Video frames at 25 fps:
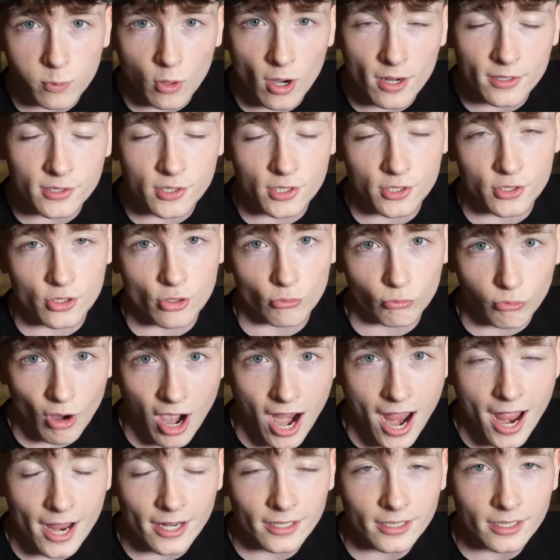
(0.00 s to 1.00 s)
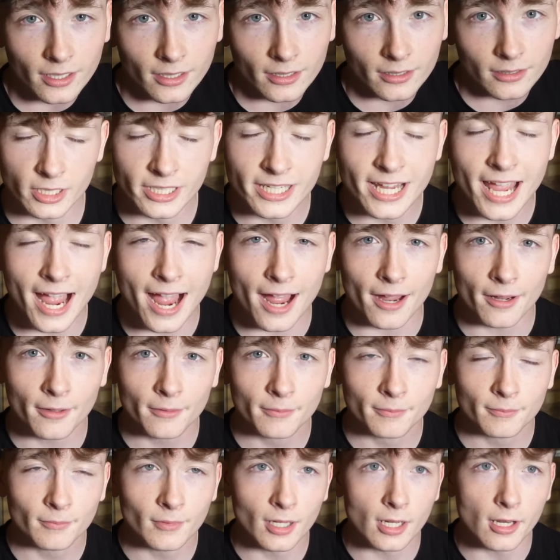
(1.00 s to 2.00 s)
price as the rack. Yeah,
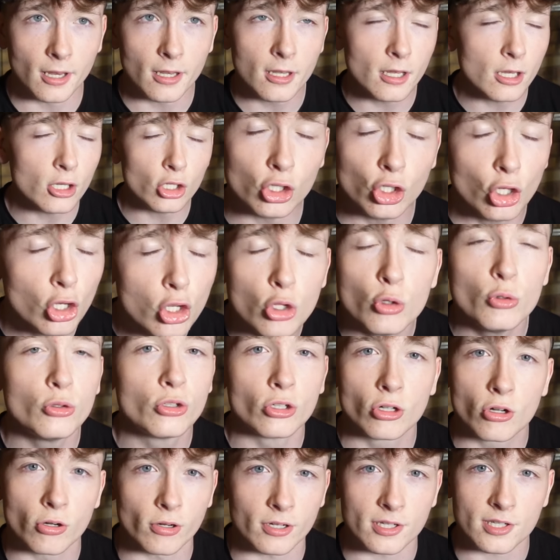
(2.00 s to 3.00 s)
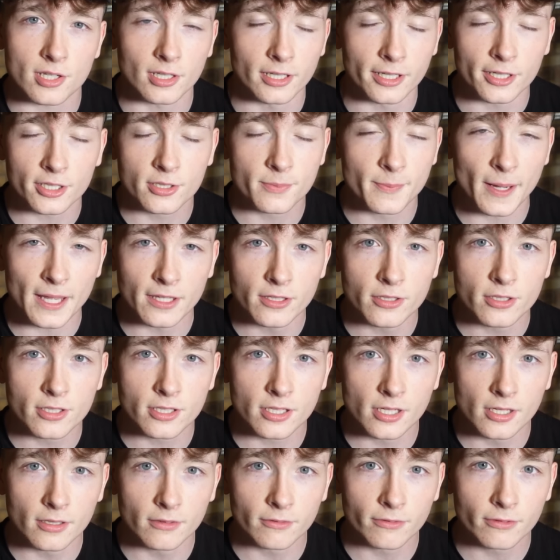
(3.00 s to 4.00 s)
ludicrously
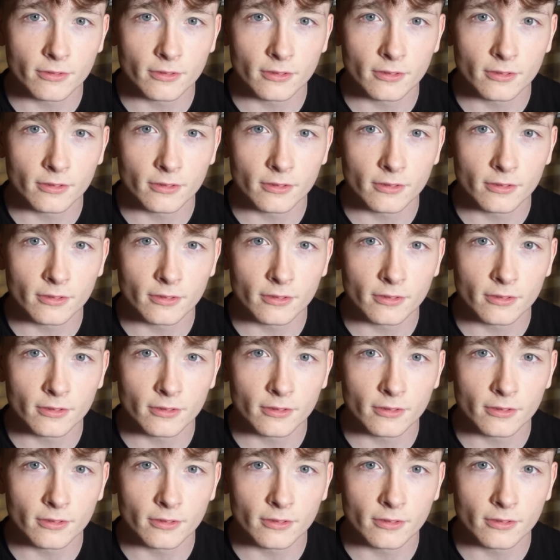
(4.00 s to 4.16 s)
expensive.